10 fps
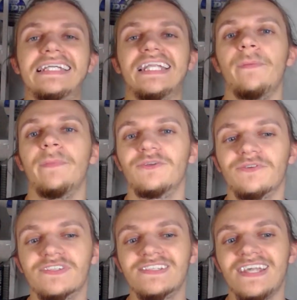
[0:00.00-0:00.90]
Now make
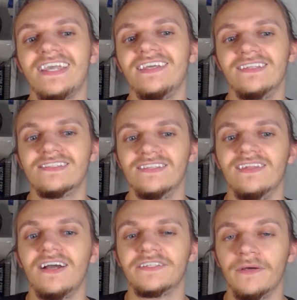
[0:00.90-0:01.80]
your second listen,
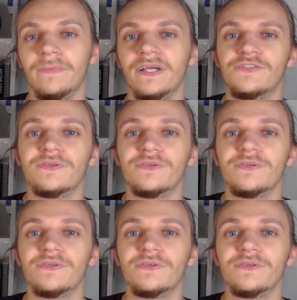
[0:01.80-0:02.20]
Lockdown Bets,